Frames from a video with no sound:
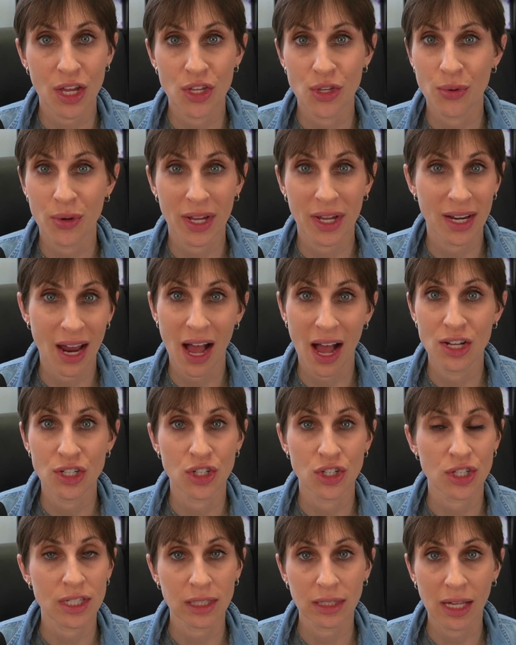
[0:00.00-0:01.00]
you cannot
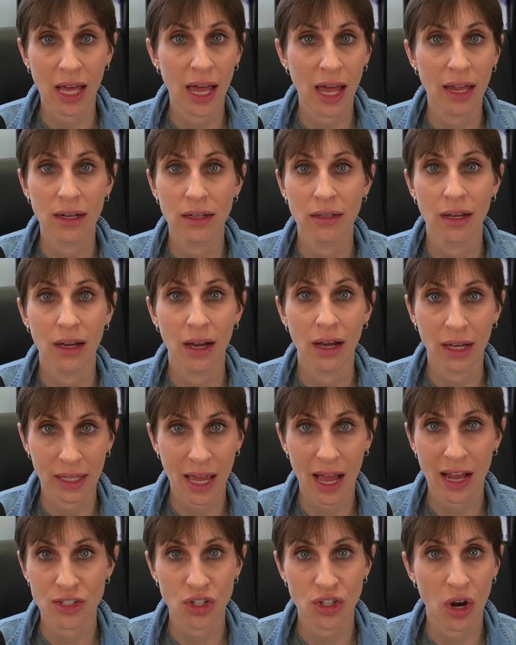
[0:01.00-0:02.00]
just let a
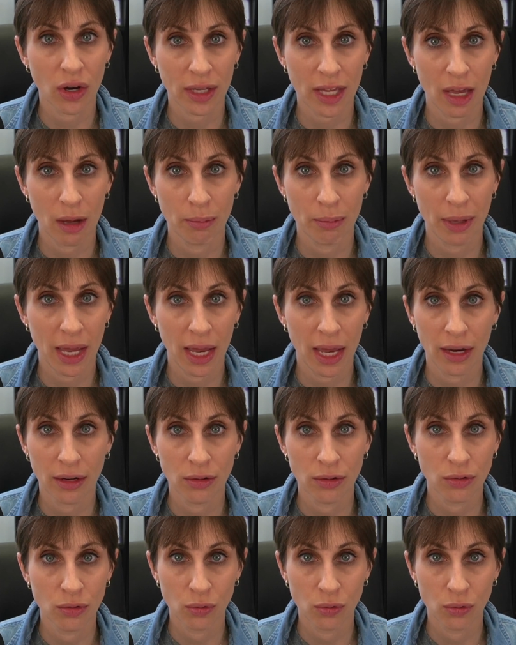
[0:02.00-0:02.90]
catch-all campaign